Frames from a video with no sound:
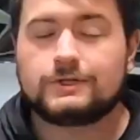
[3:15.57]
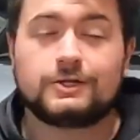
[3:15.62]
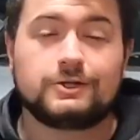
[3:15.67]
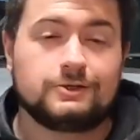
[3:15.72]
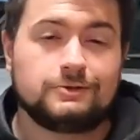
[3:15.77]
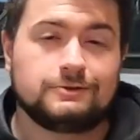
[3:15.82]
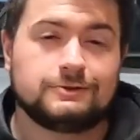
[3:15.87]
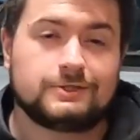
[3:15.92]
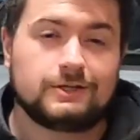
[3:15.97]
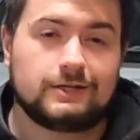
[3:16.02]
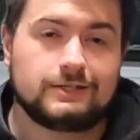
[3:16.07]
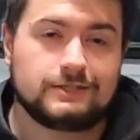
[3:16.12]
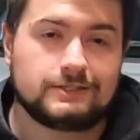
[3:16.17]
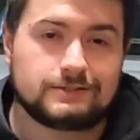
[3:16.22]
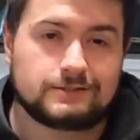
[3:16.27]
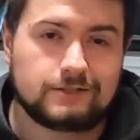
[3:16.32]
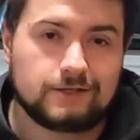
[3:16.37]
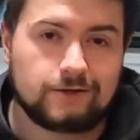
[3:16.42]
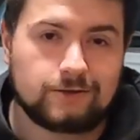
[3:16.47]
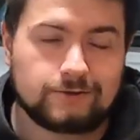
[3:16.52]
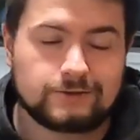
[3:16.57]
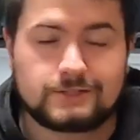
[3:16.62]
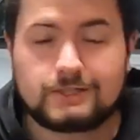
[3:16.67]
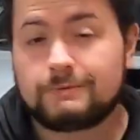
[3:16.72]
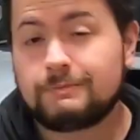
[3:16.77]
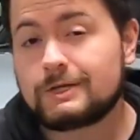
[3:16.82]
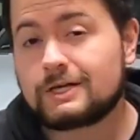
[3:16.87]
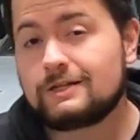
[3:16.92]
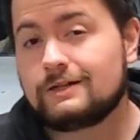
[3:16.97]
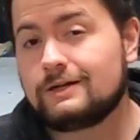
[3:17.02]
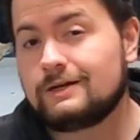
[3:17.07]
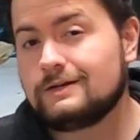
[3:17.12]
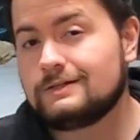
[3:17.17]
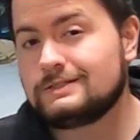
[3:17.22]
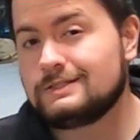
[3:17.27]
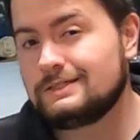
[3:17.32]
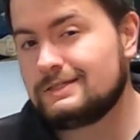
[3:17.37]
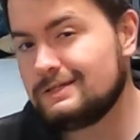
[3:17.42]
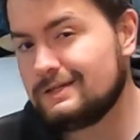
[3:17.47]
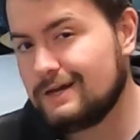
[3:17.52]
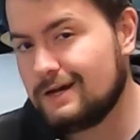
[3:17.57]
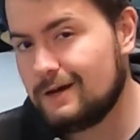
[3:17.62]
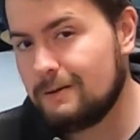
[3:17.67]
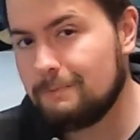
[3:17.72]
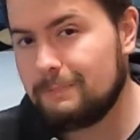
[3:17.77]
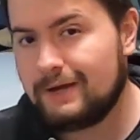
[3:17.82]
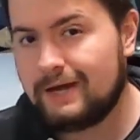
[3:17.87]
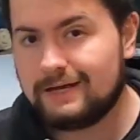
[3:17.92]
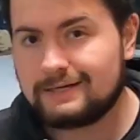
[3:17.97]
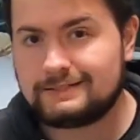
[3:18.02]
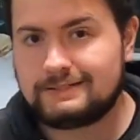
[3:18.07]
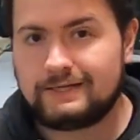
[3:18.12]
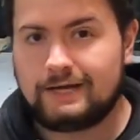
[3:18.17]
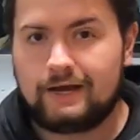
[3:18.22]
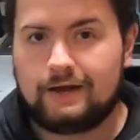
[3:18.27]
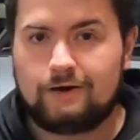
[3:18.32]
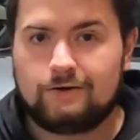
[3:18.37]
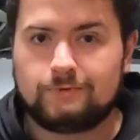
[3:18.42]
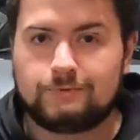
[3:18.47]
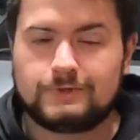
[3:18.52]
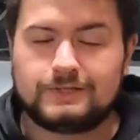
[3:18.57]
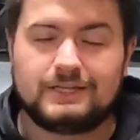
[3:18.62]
The good news on this, though, is that McLaren did not back down.